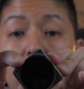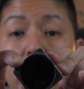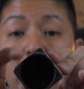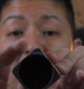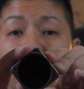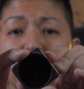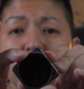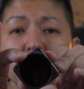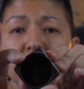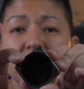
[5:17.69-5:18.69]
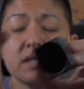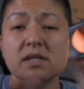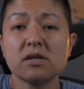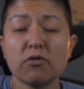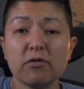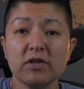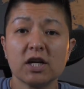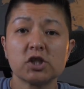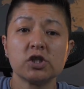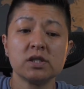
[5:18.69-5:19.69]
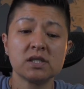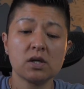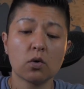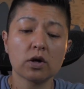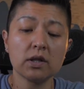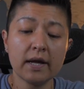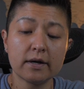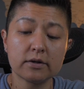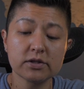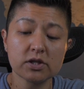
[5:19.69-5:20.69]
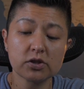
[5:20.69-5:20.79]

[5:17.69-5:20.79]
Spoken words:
And that reduces reflections or glares,